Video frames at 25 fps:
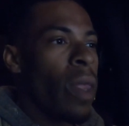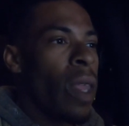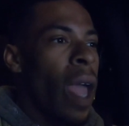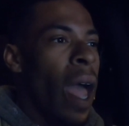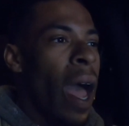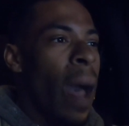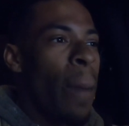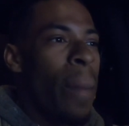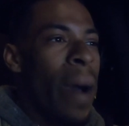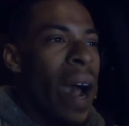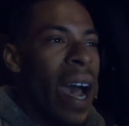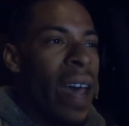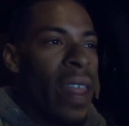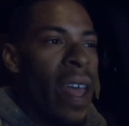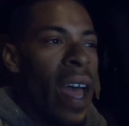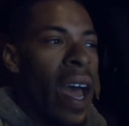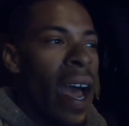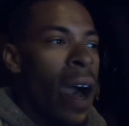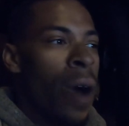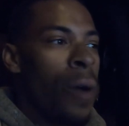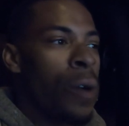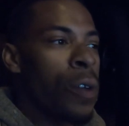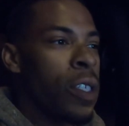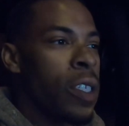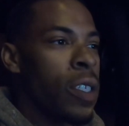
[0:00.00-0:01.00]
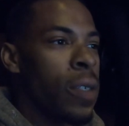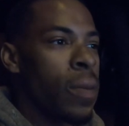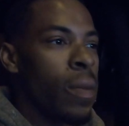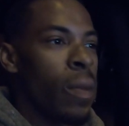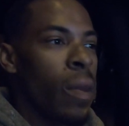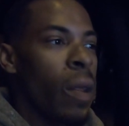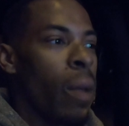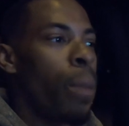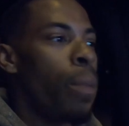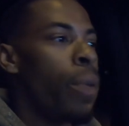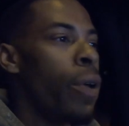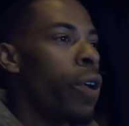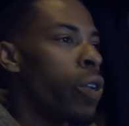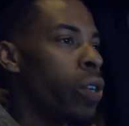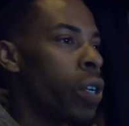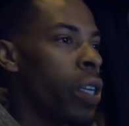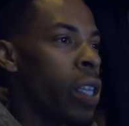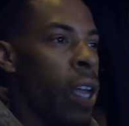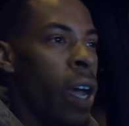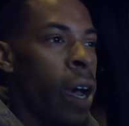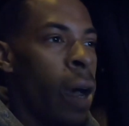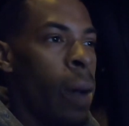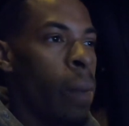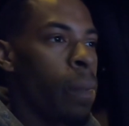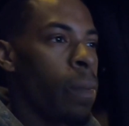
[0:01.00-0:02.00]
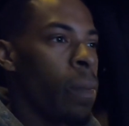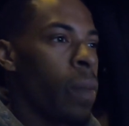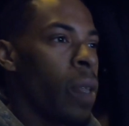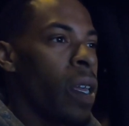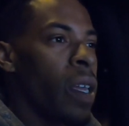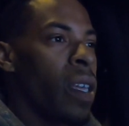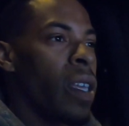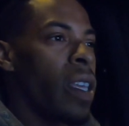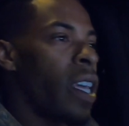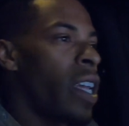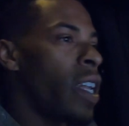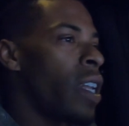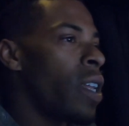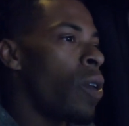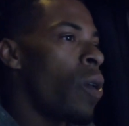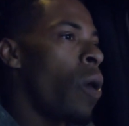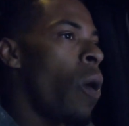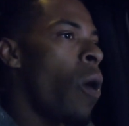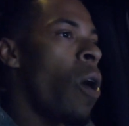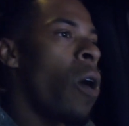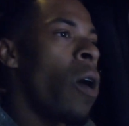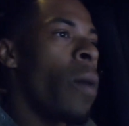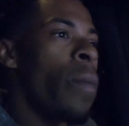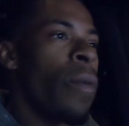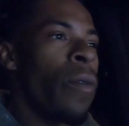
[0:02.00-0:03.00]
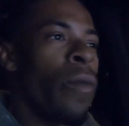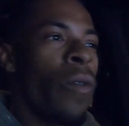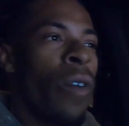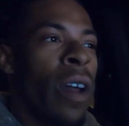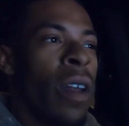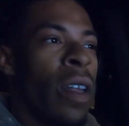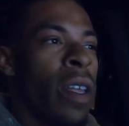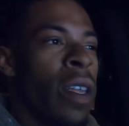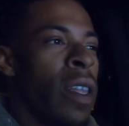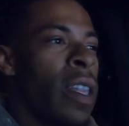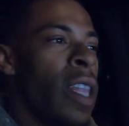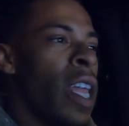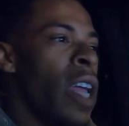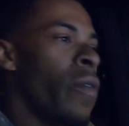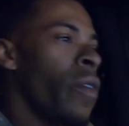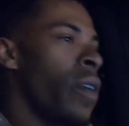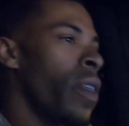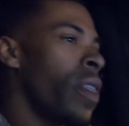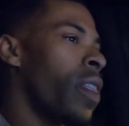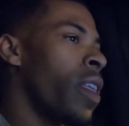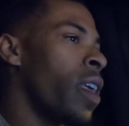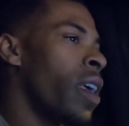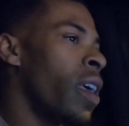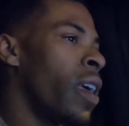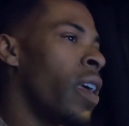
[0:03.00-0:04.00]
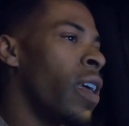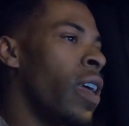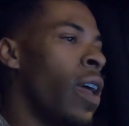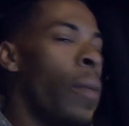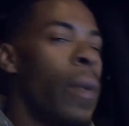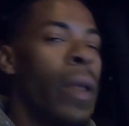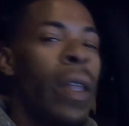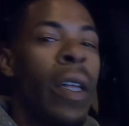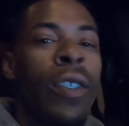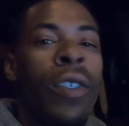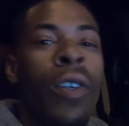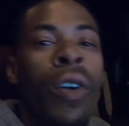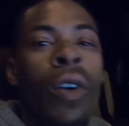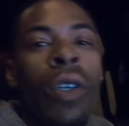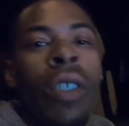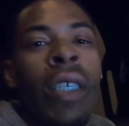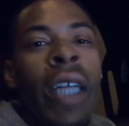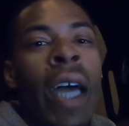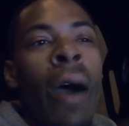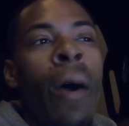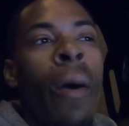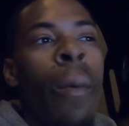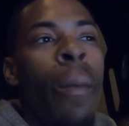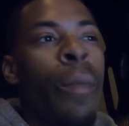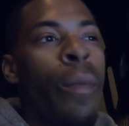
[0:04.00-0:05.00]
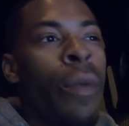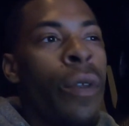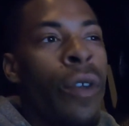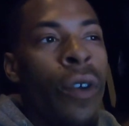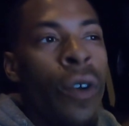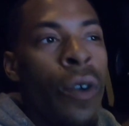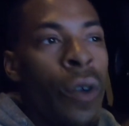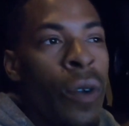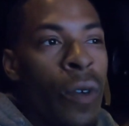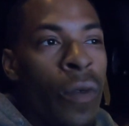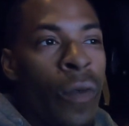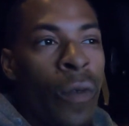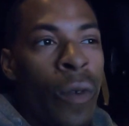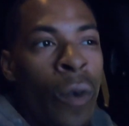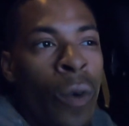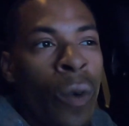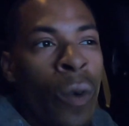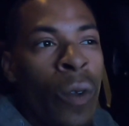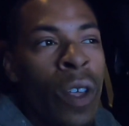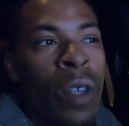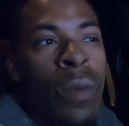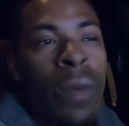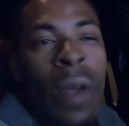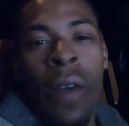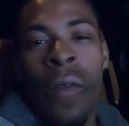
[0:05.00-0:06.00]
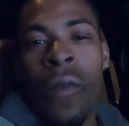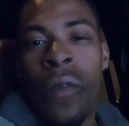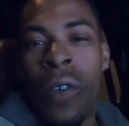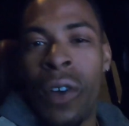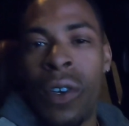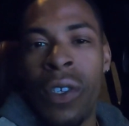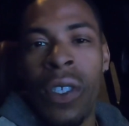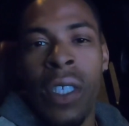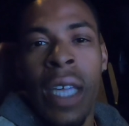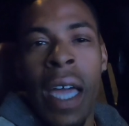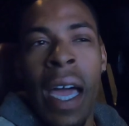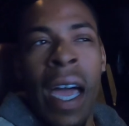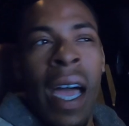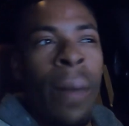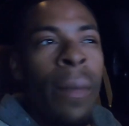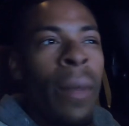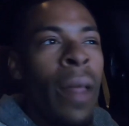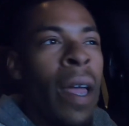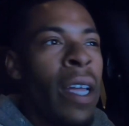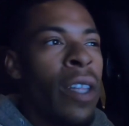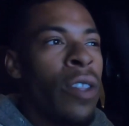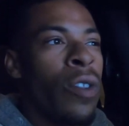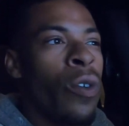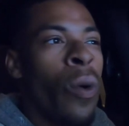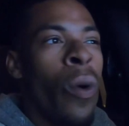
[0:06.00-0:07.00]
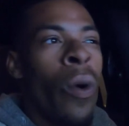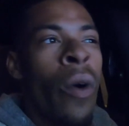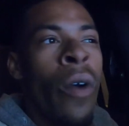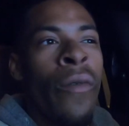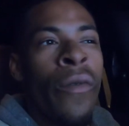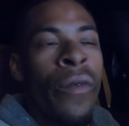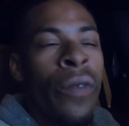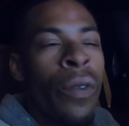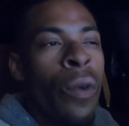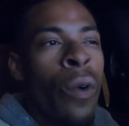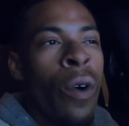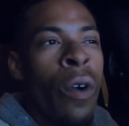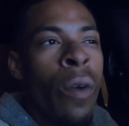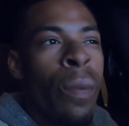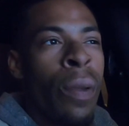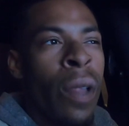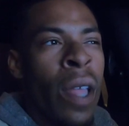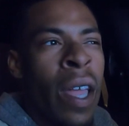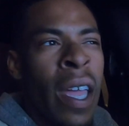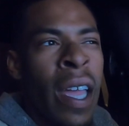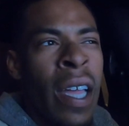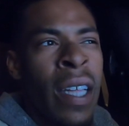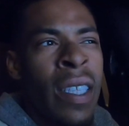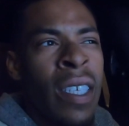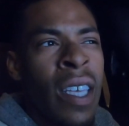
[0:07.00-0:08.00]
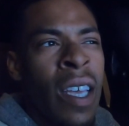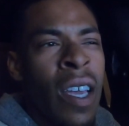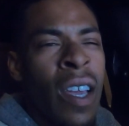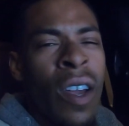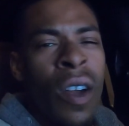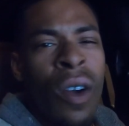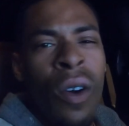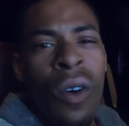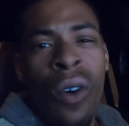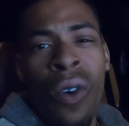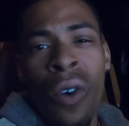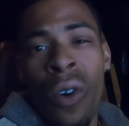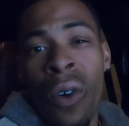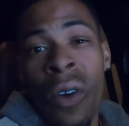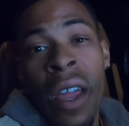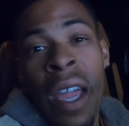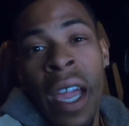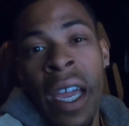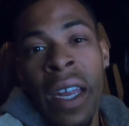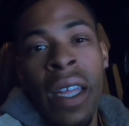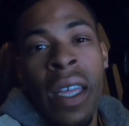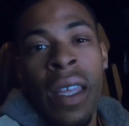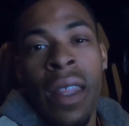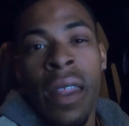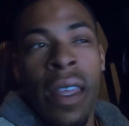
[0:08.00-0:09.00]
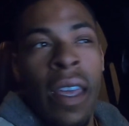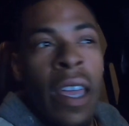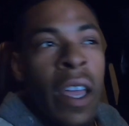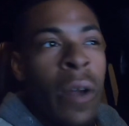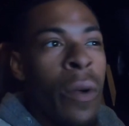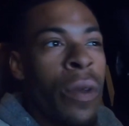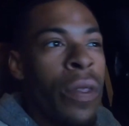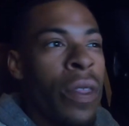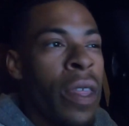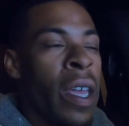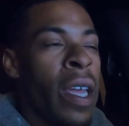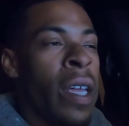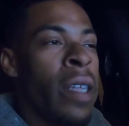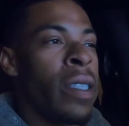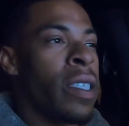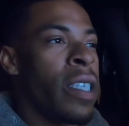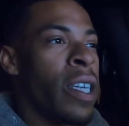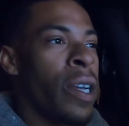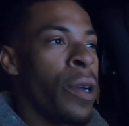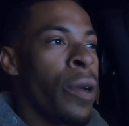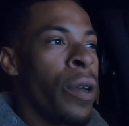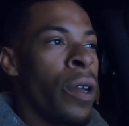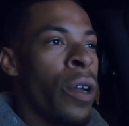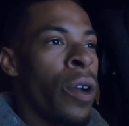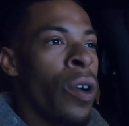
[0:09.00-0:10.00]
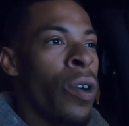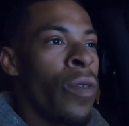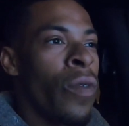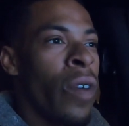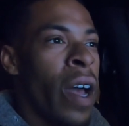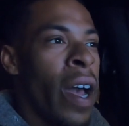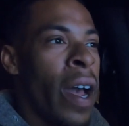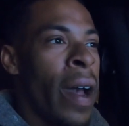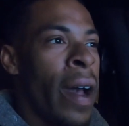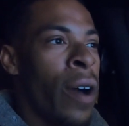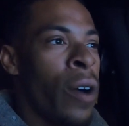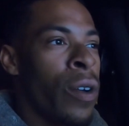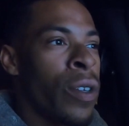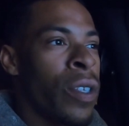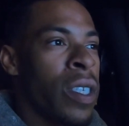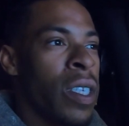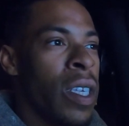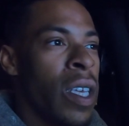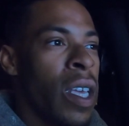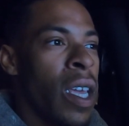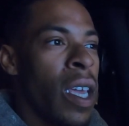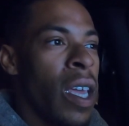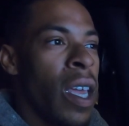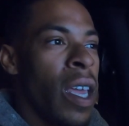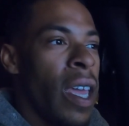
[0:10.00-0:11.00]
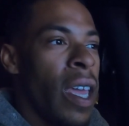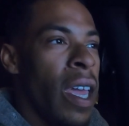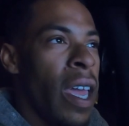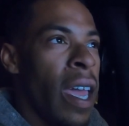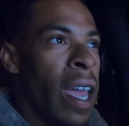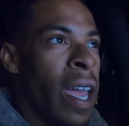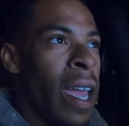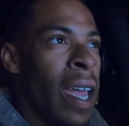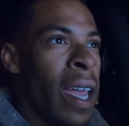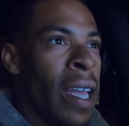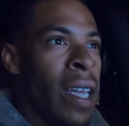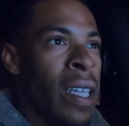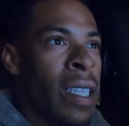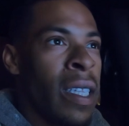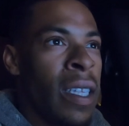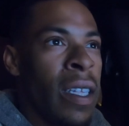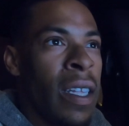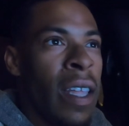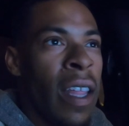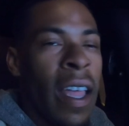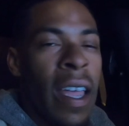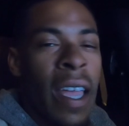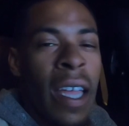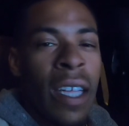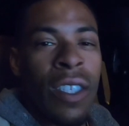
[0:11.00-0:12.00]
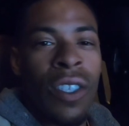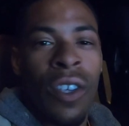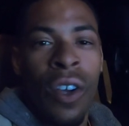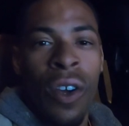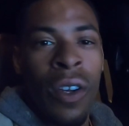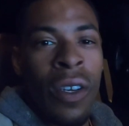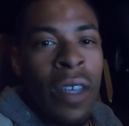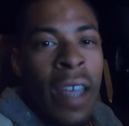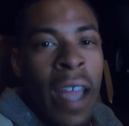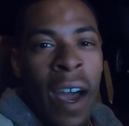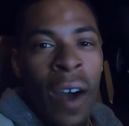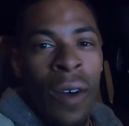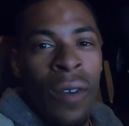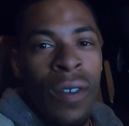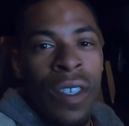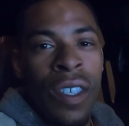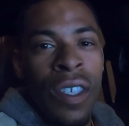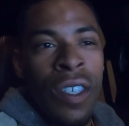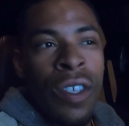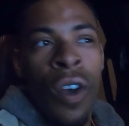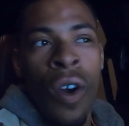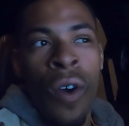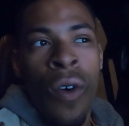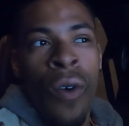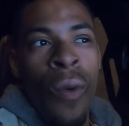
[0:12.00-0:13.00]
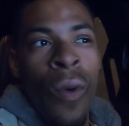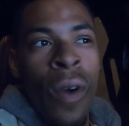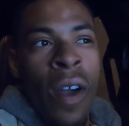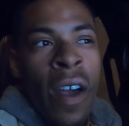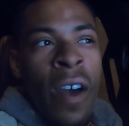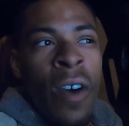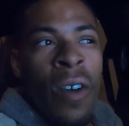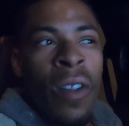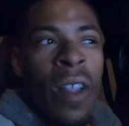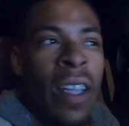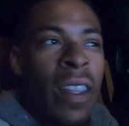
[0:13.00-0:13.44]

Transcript: I buy the house, build it up, get it all up and running and everything. I mean, it turned out beautiful. It was my first time like doing floor plans or anything with the interior of a house. and like it turned out so well.